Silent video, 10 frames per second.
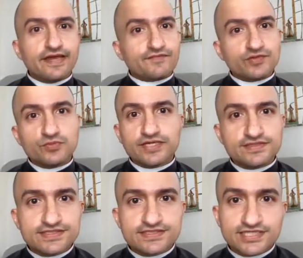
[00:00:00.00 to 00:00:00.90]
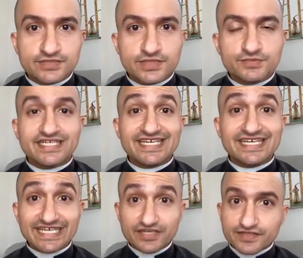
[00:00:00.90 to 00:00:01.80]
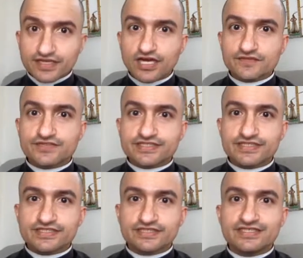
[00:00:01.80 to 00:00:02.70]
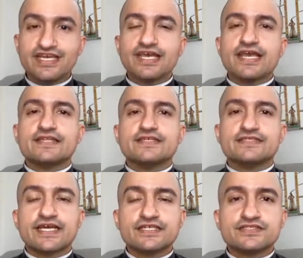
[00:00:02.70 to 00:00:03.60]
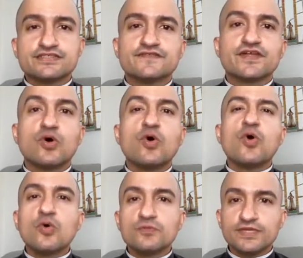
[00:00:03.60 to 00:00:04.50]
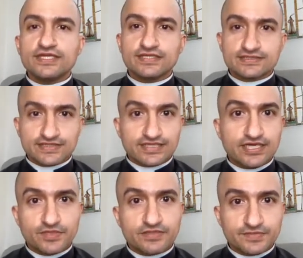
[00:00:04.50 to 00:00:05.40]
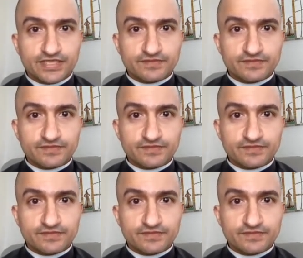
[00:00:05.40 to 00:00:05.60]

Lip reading: Everyone else is going to be able to hear that conversation and the attention of the whole meeting is going to come on me.